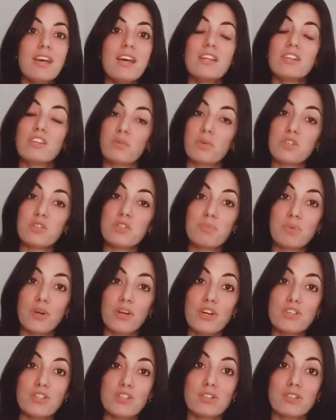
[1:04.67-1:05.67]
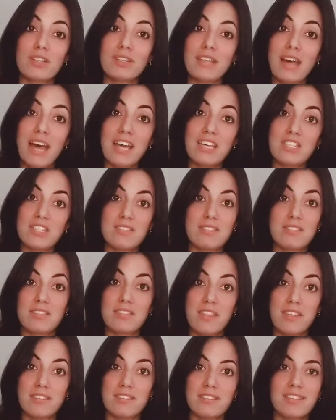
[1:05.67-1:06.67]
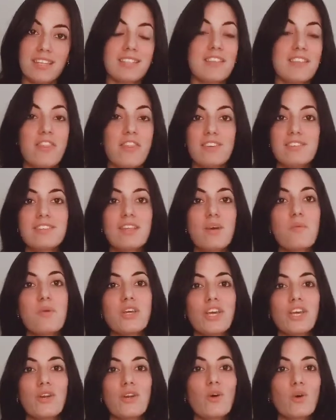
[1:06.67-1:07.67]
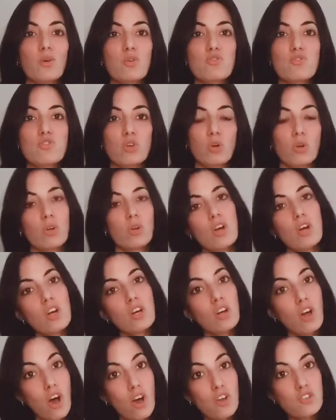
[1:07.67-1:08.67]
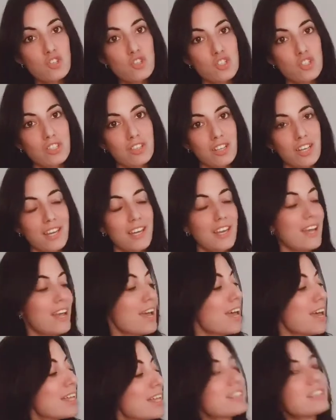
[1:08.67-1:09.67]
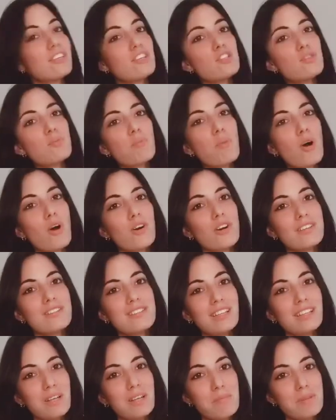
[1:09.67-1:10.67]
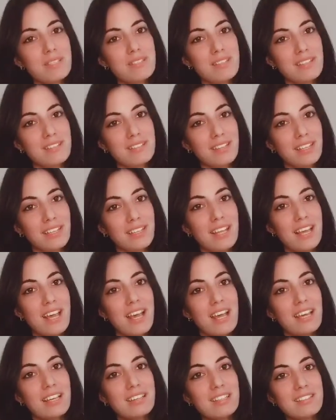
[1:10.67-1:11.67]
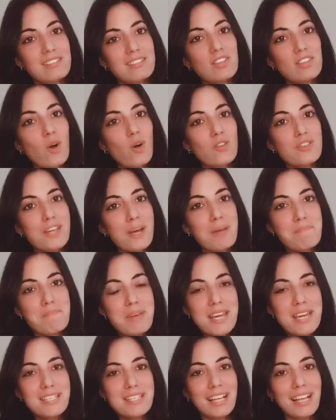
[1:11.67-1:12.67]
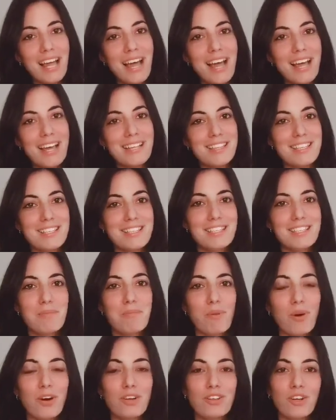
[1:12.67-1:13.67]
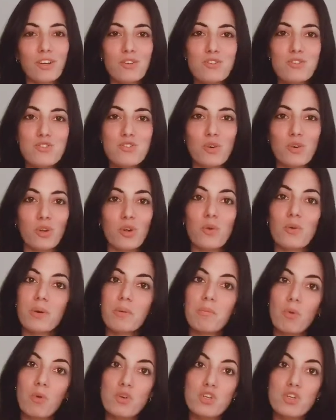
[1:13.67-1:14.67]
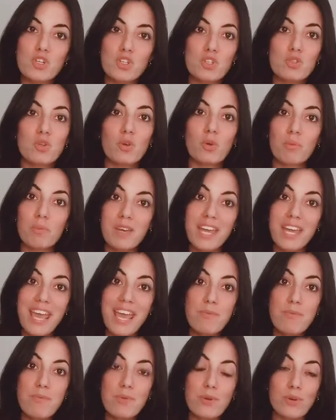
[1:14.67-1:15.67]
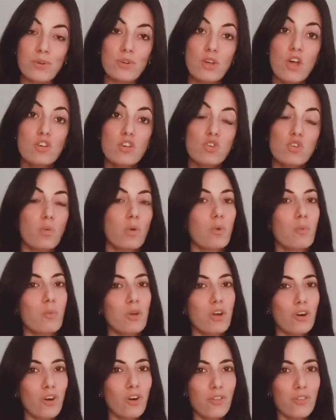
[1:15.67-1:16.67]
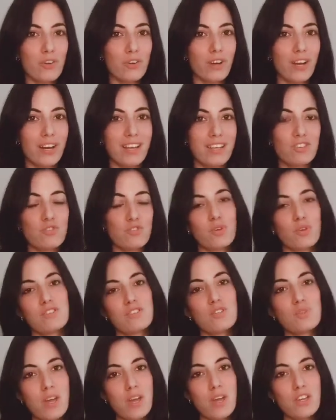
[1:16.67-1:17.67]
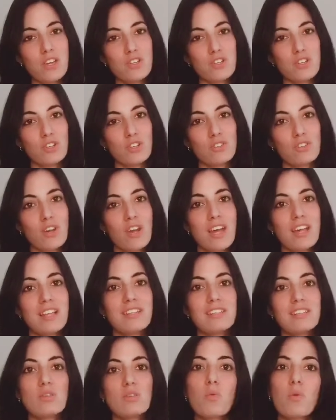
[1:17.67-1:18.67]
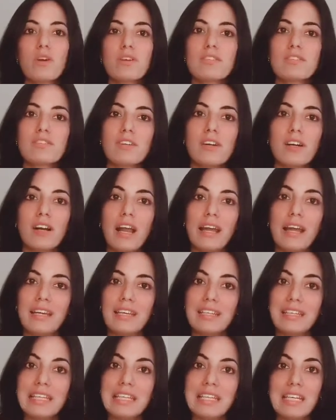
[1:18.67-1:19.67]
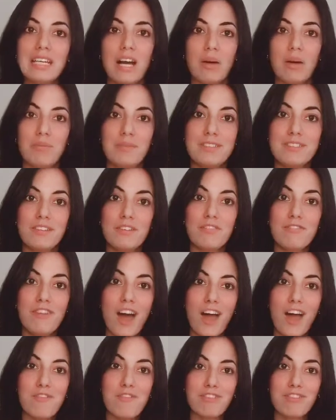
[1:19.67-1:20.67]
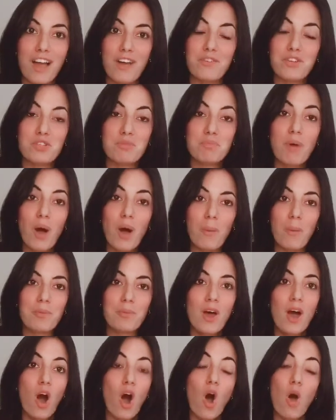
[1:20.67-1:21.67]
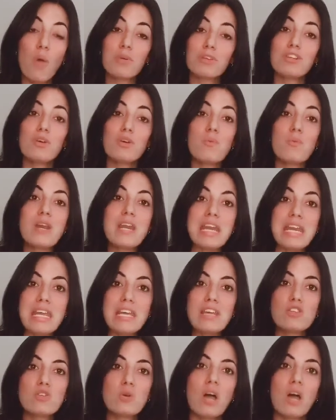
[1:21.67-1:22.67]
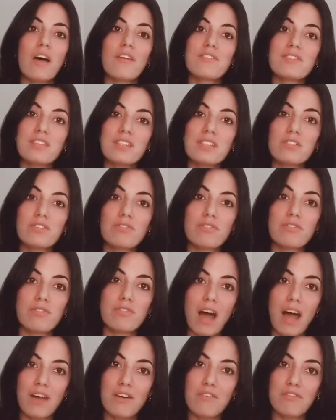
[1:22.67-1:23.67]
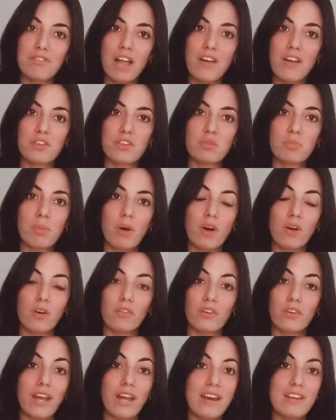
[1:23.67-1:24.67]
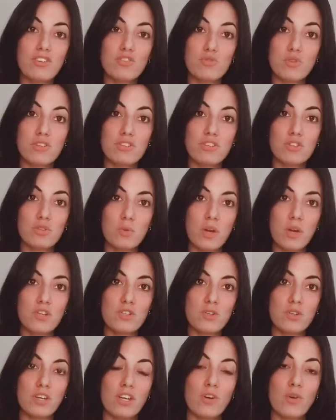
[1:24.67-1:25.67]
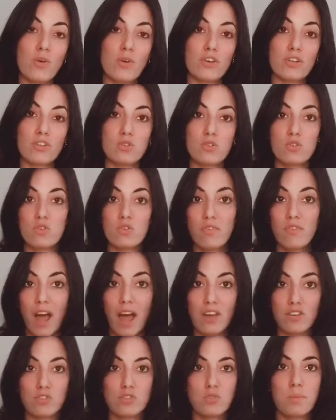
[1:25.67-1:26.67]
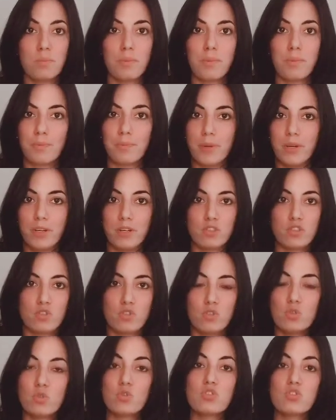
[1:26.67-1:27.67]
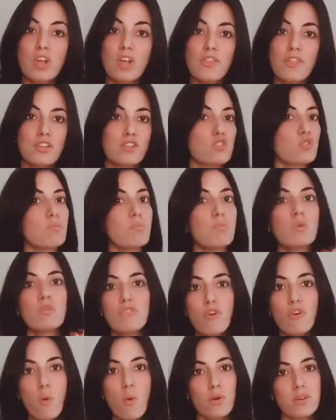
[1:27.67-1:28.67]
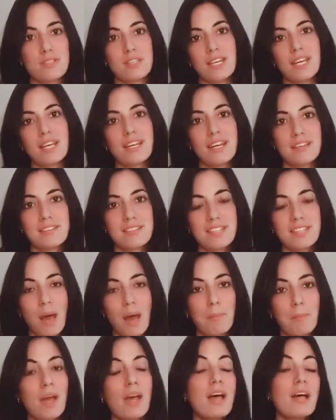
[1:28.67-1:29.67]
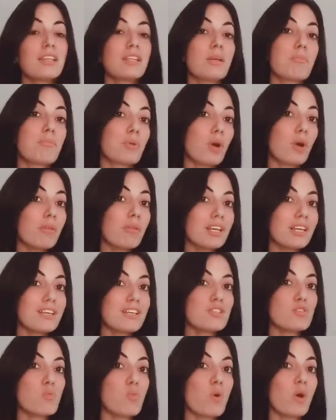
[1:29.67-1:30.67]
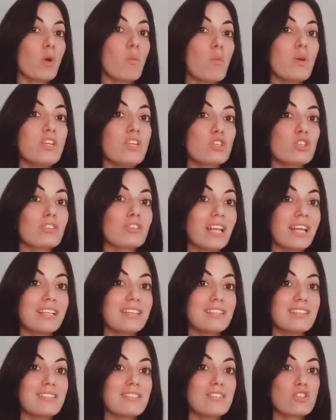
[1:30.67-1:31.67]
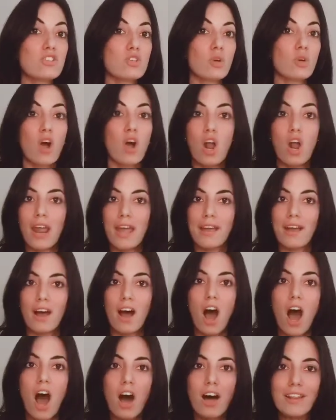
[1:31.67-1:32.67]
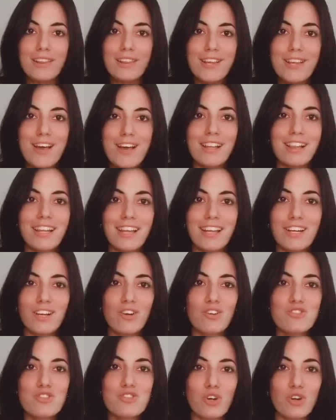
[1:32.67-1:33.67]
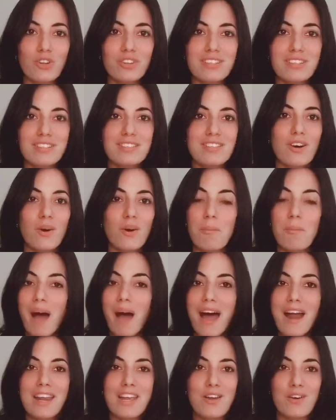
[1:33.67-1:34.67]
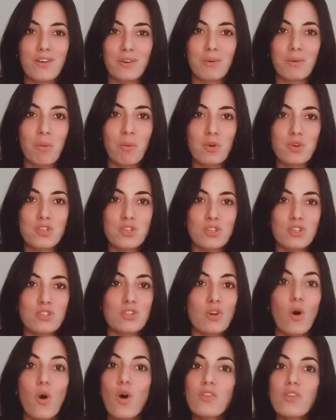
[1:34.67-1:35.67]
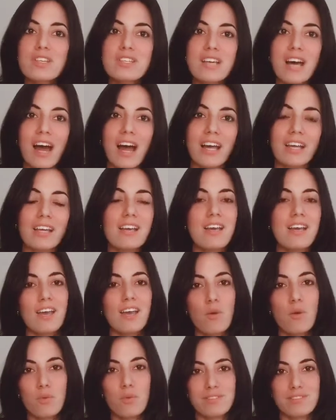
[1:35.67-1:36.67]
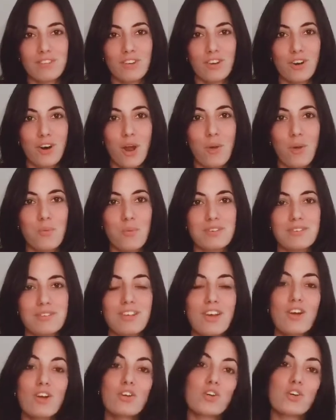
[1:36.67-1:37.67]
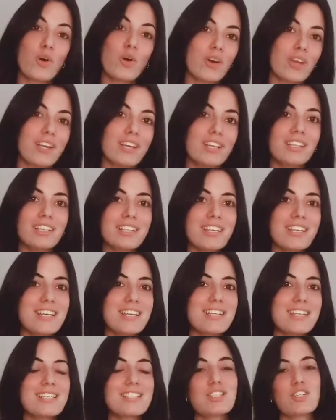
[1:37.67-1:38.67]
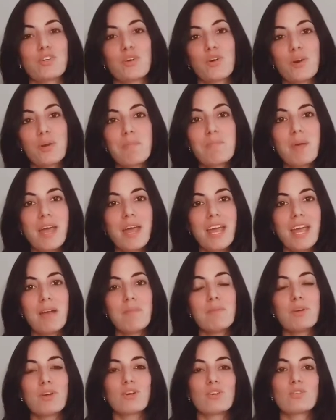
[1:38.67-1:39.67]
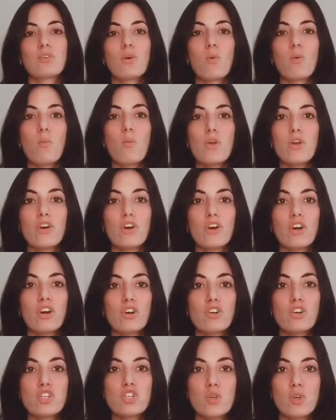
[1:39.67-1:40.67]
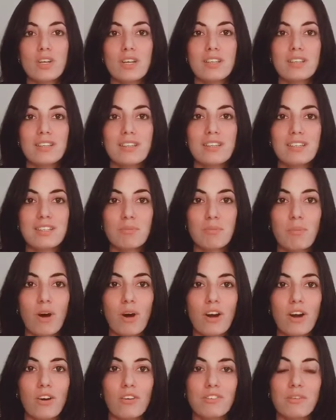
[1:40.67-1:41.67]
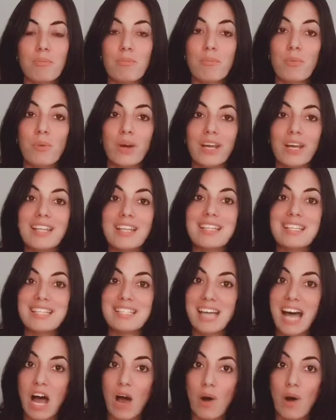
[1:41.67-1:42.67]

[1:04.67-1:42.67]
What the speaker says: the respiration, the digestive system, things that we cannot control consciously. This part is the limbic system. This is called the amygdala, and this is the part that controls our emotions, our behavior. So when we are under any stress situations, this is where it starts like kicking up. It's a fight-flight response. Obviously, we need to have this fight-flight response under any stress situation in order to survive, to prepare to do something, to move forward, take a next step. The problem is when we just let this let it control this, our body and our emotions all the time, and we start with chronic illness, chronic pain, because we are not shutting this part of the brain down.